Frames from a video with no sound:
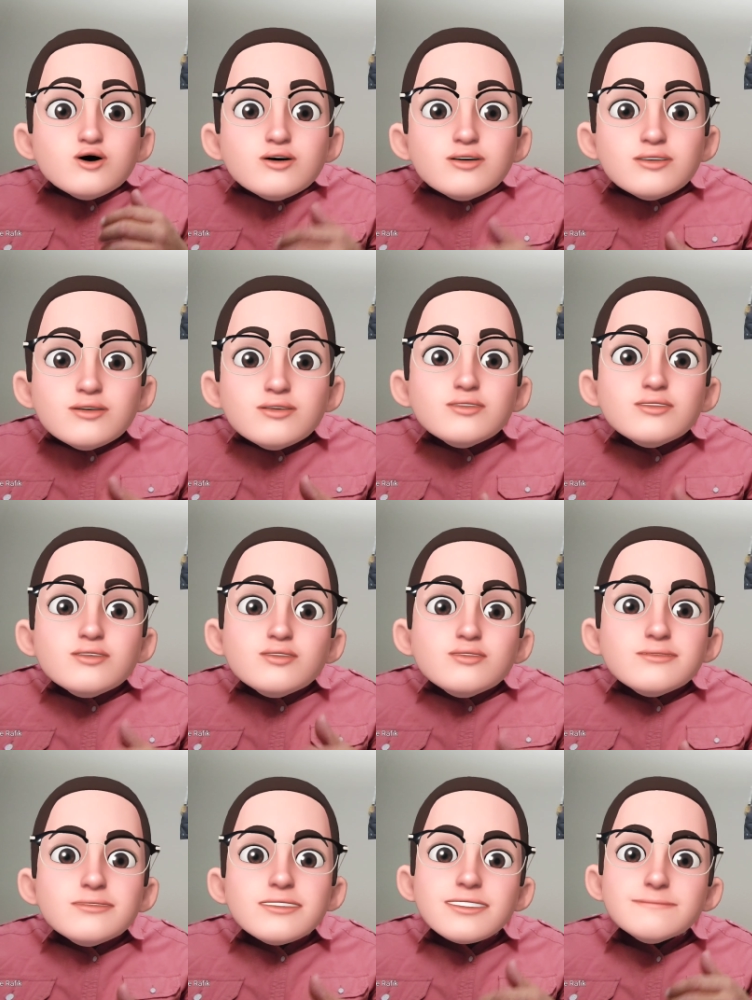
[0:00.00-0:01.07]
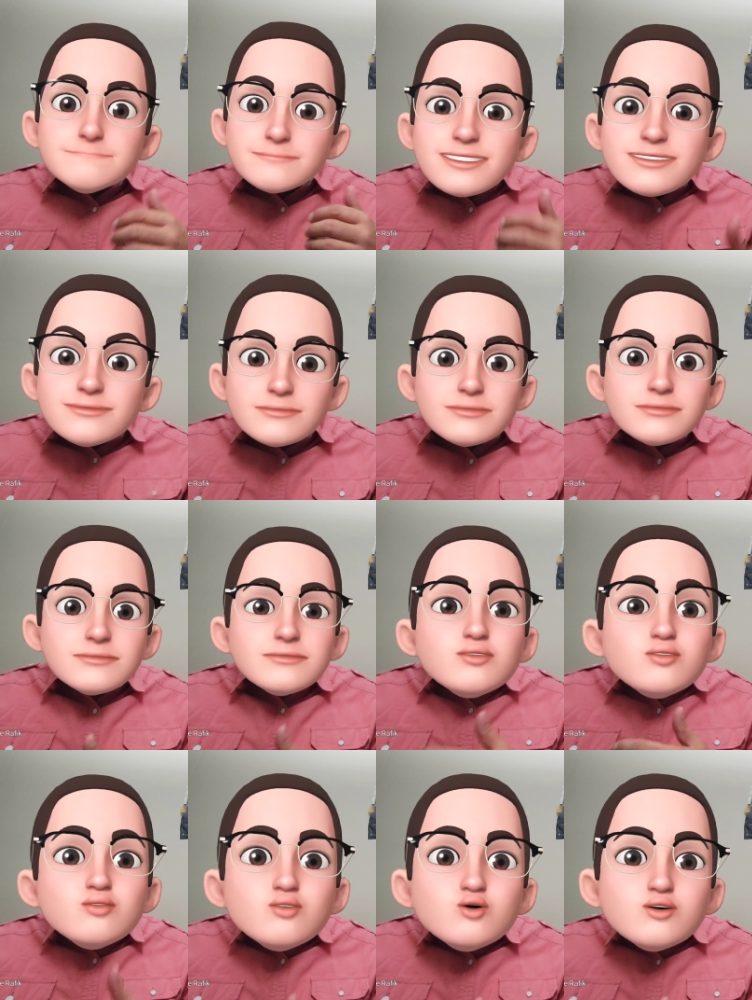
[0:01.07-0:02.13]
nor of a matter
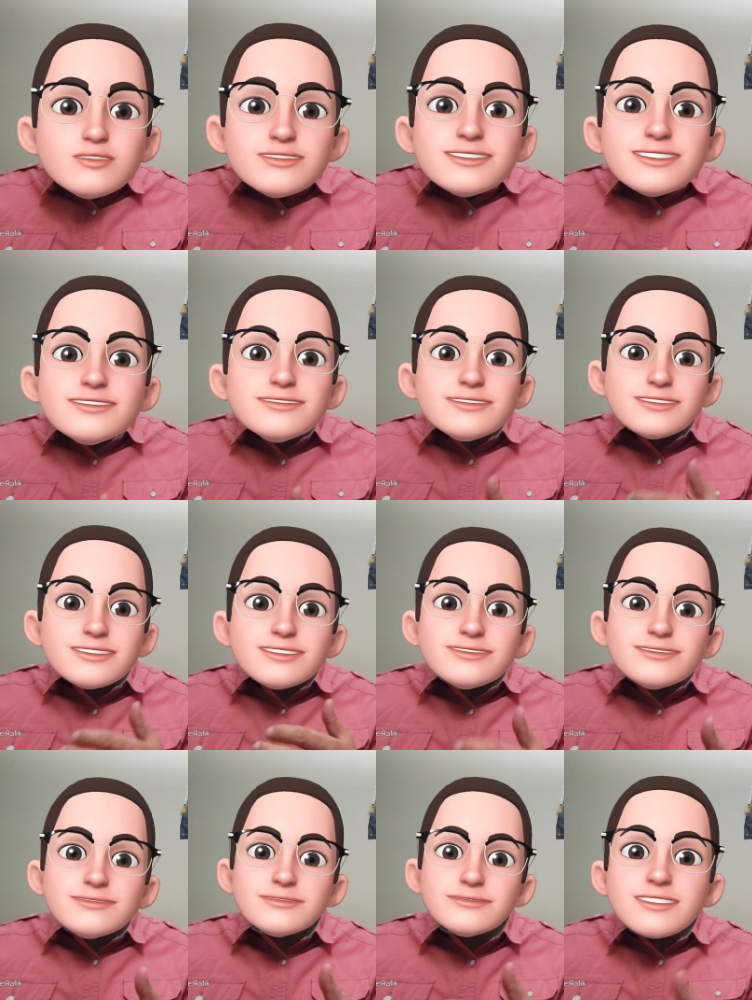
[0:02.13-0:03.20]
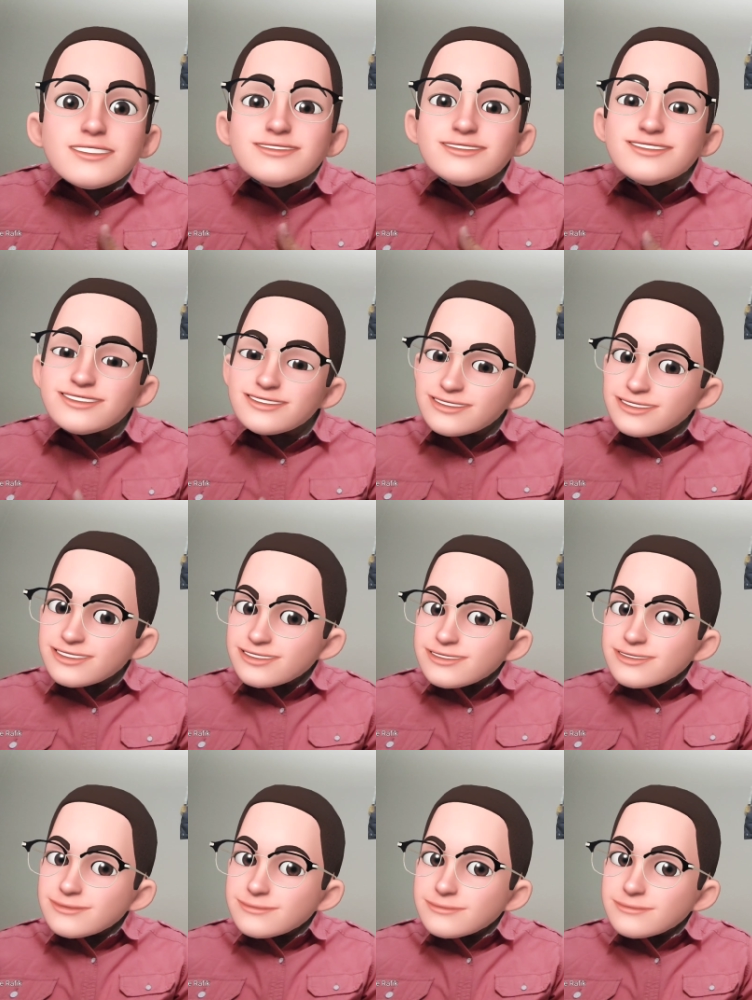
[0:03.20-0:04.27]
walking in darkness,
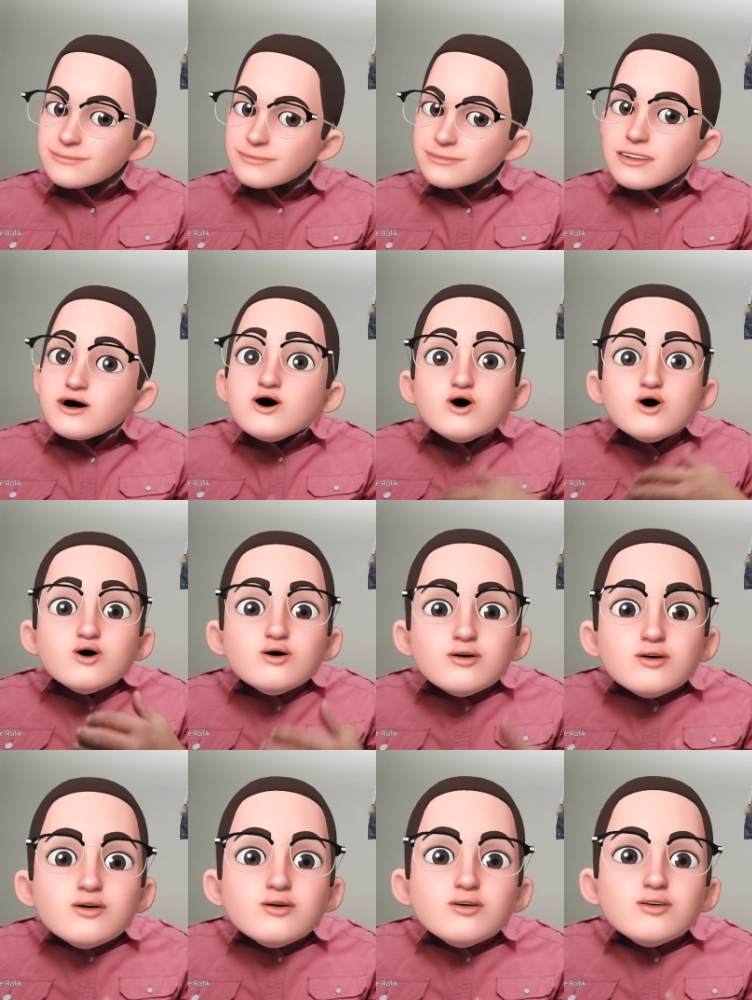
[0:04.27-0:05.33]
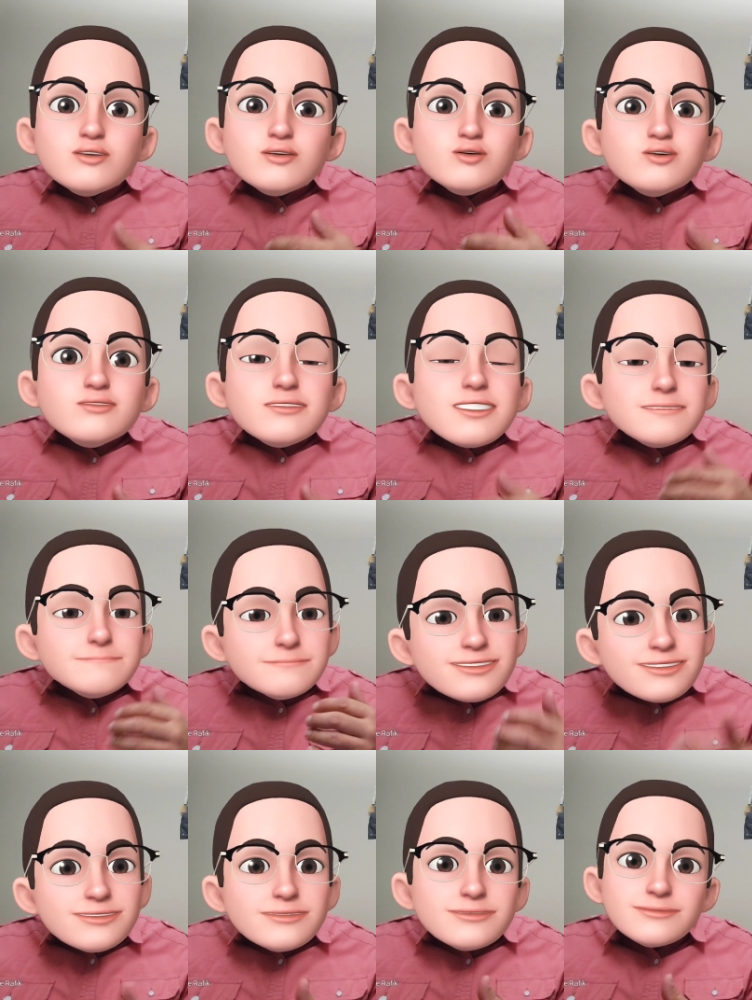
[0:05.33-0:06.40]
nor of a
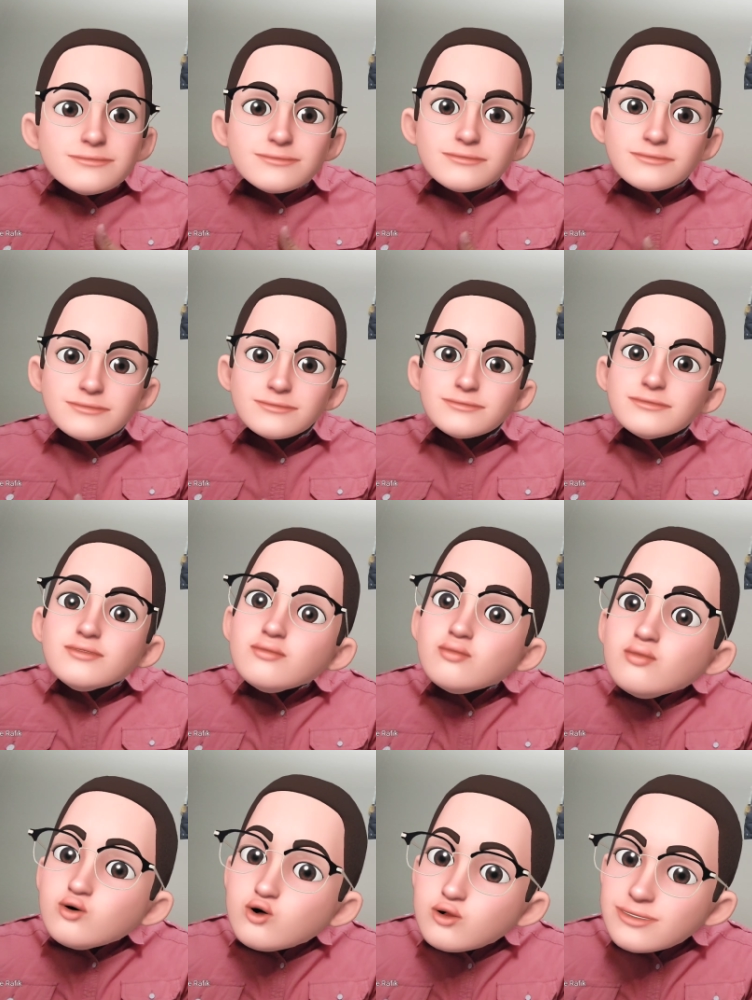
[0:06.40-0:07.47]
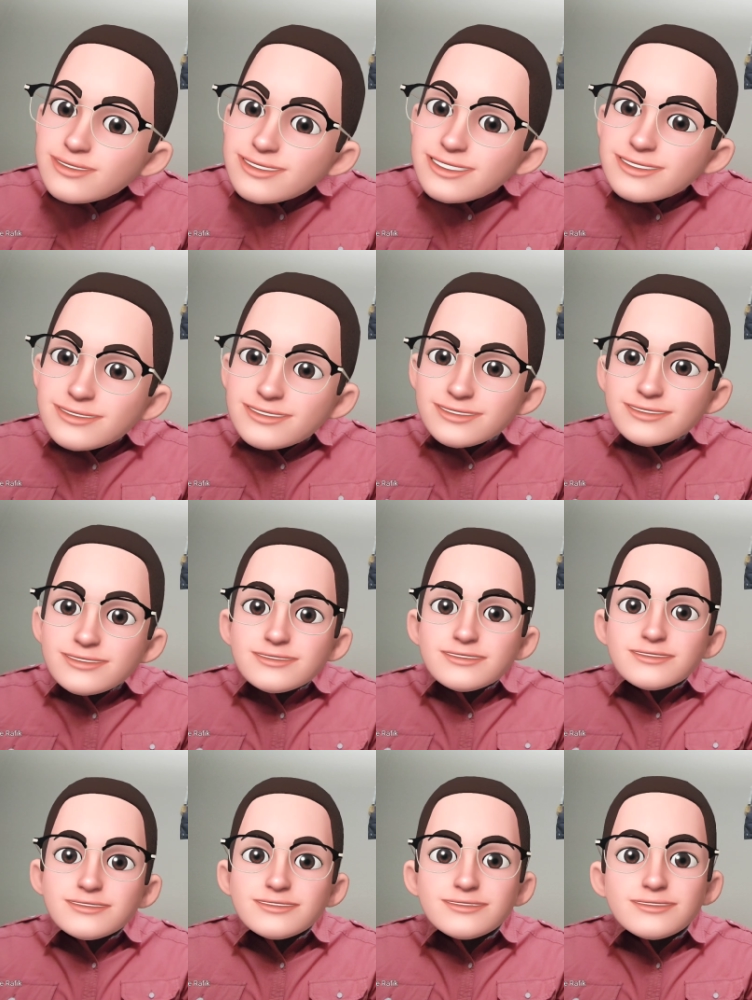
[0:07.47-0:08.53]
matter walking
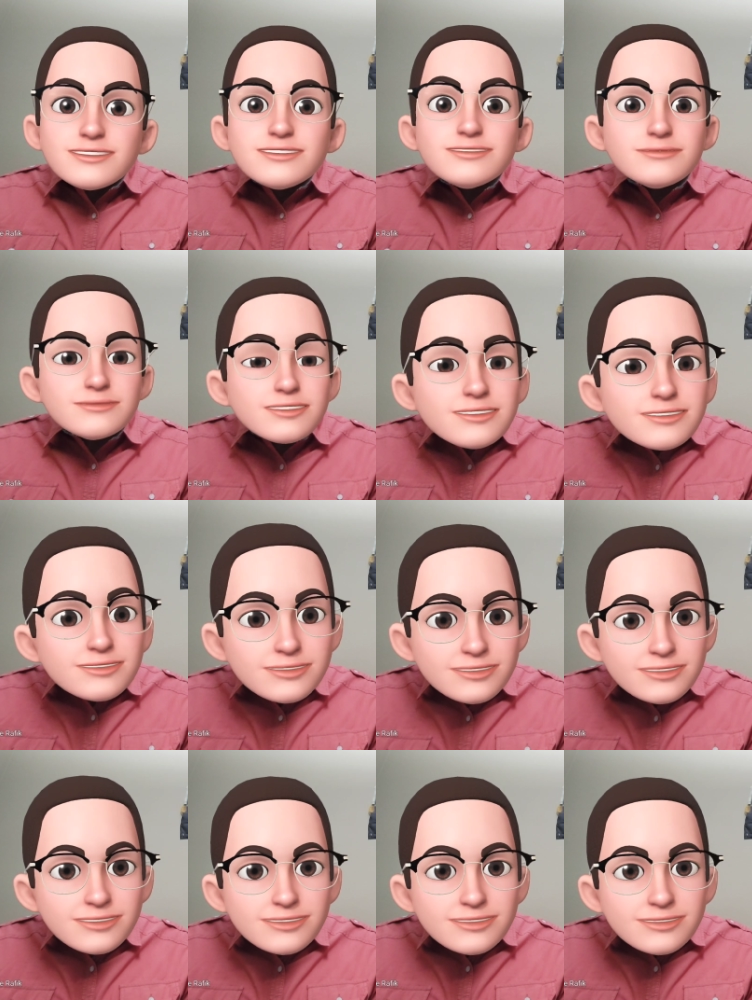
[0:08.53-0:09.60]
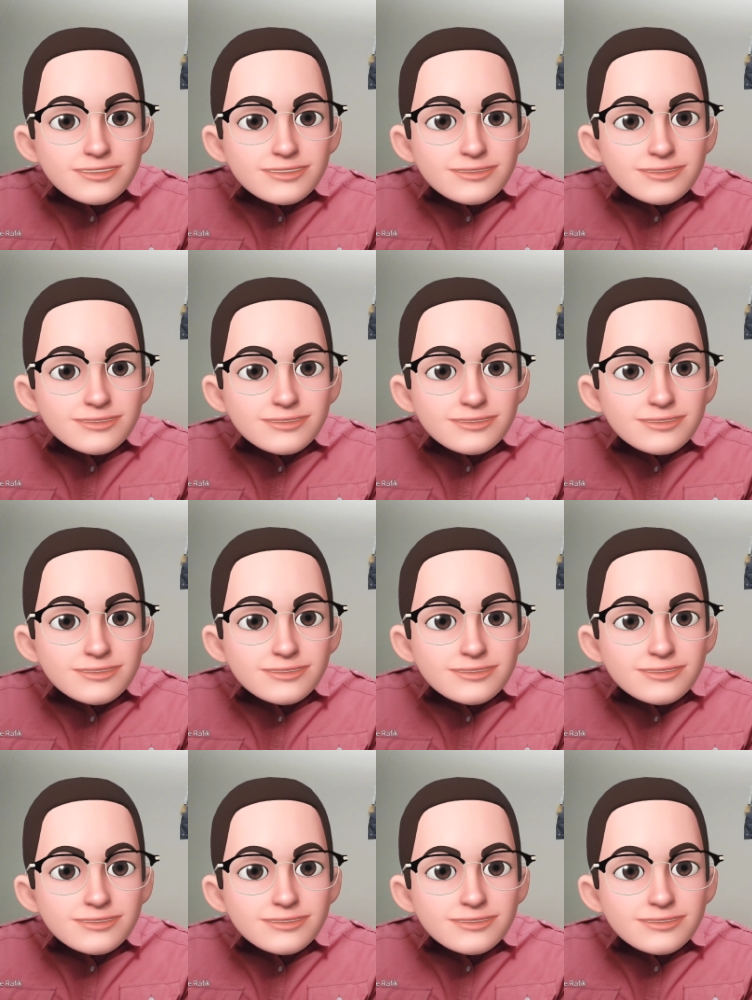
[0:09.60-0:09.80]
in darkness.